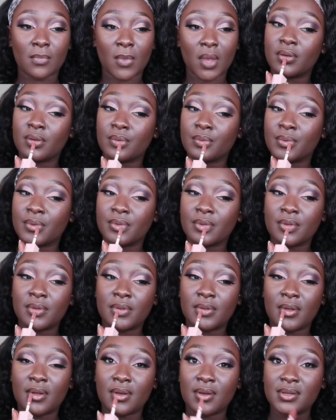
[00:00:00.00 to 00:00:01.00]
And with
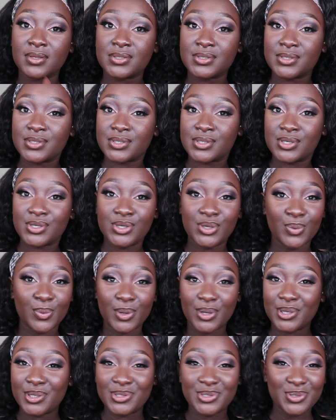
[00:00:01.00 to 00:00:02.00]
gloss, you
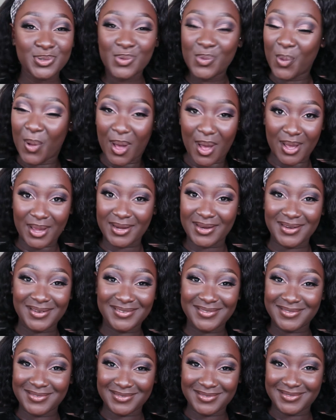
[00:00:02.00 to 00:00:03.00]
want to do what?
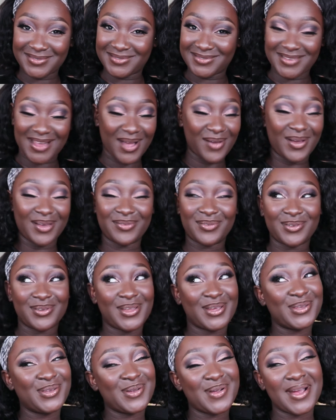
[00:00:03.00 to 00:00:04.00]
Now I feel
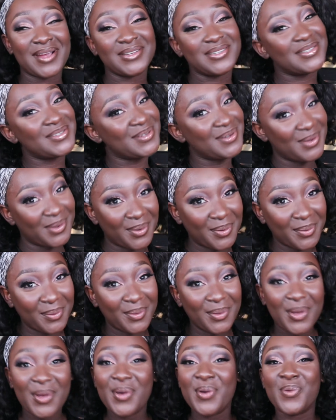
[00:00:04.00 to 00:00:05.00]
like you guys
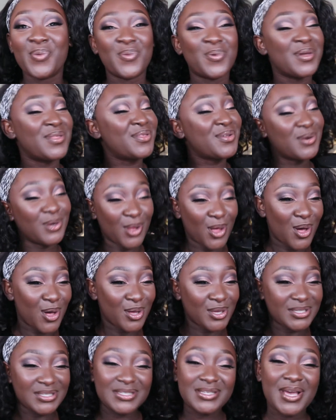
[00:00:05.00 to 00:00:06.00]
know. With
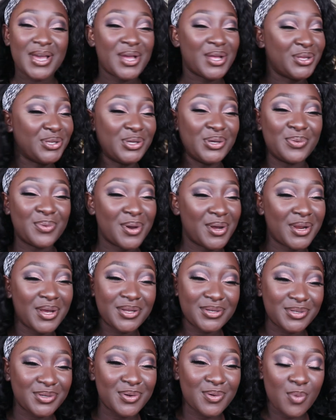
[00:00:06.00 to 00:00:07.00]
gloss, you want
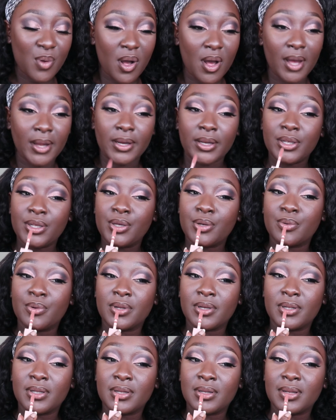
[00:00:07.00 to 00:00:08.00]
to do what? You
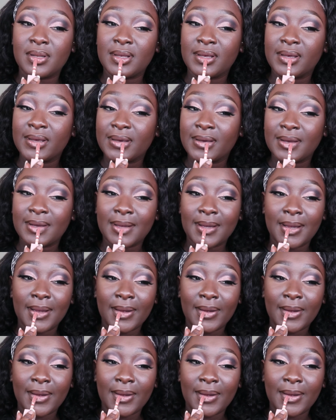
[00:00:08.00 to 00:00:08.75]
want to layer.